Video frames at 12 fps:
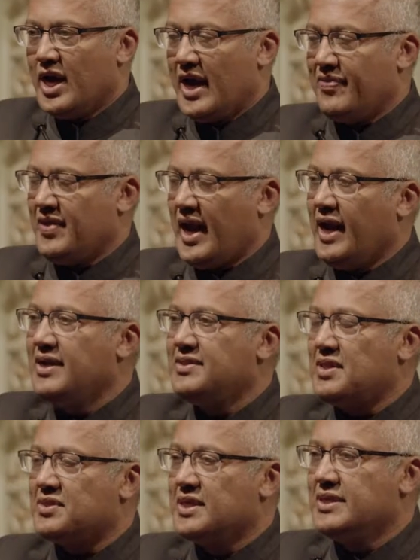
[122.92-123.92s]
at the end of
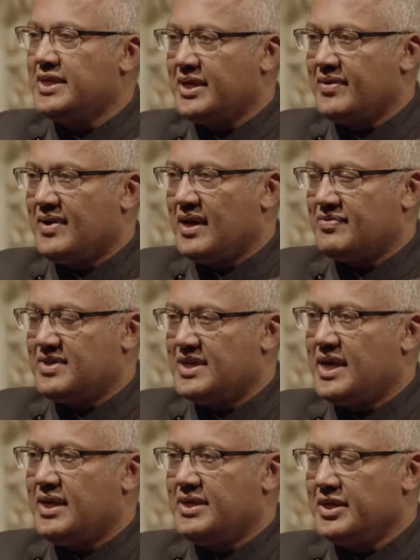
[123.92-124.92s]
the third year, after
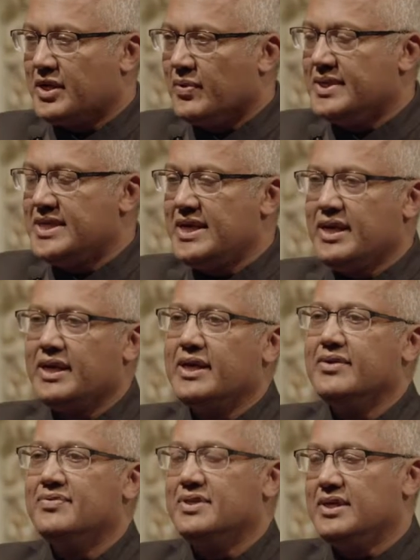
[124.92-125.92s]
Dad did a
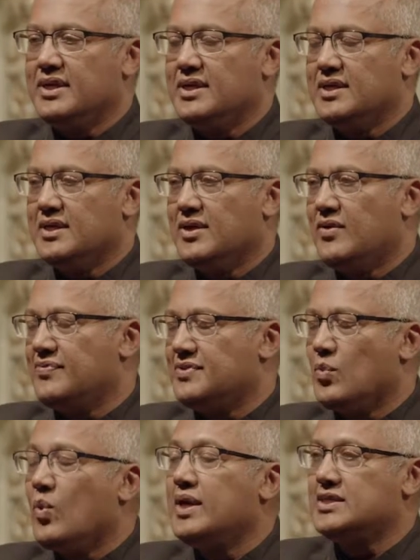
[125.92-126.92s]
critiquing of
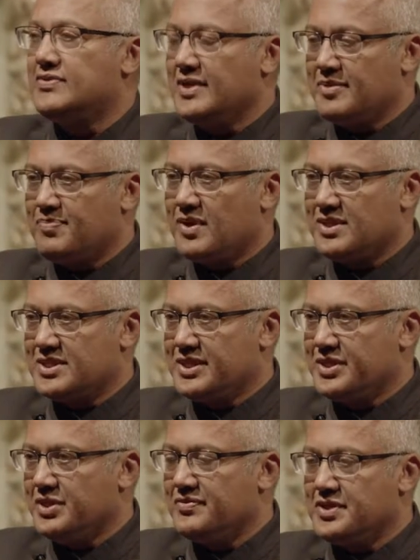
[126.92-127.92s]
the White Australia policy
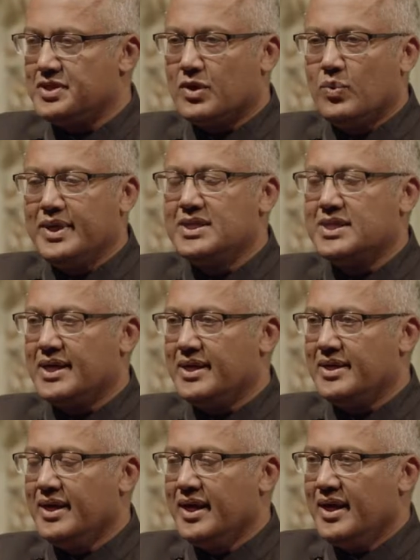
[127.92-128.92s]
at the University of
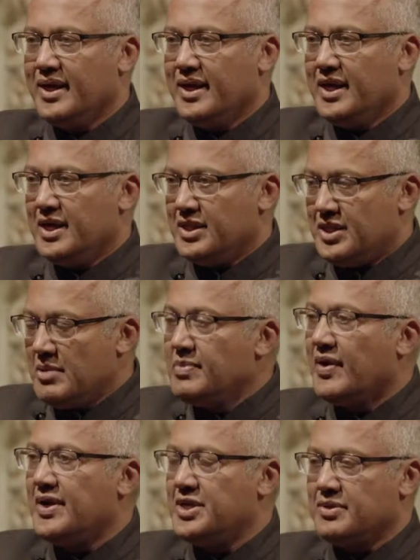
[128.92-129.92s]
Queensland, the
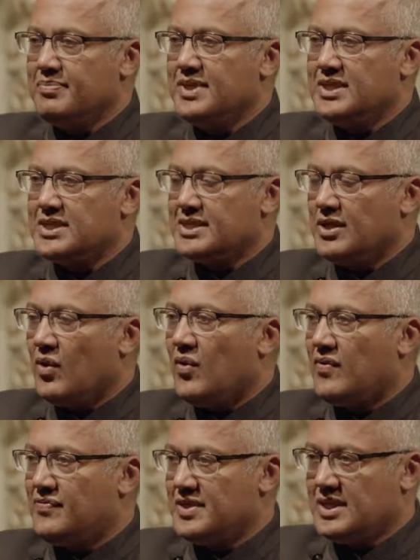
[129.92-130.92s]
Immigration Minister
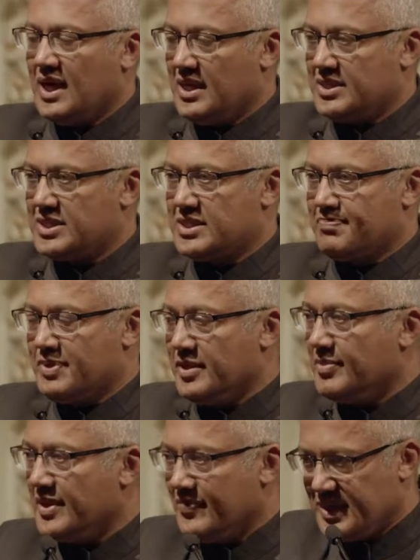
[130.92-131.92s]
offered us
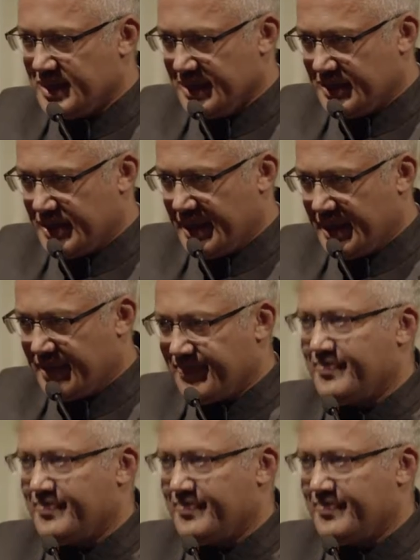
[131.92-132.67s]
permanent residency.